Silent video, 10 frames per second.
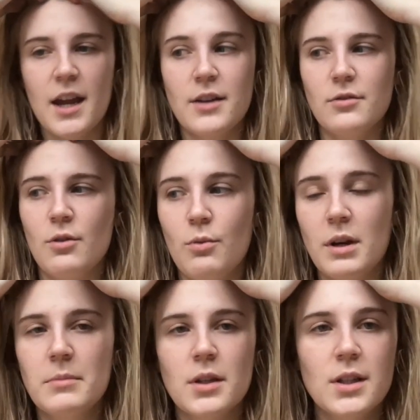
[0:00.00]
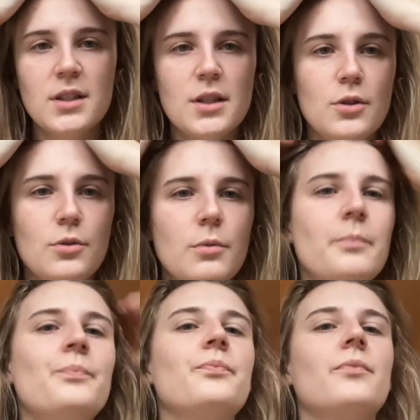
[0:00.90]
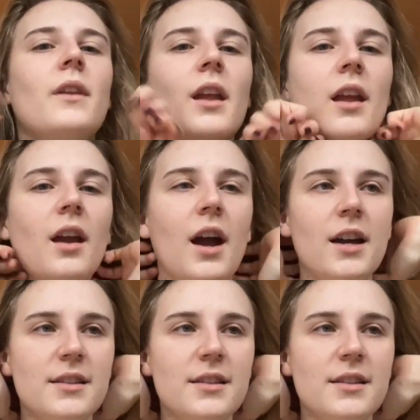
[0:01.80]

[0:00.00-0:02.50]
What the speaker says: I don't know what I'm gonna do. I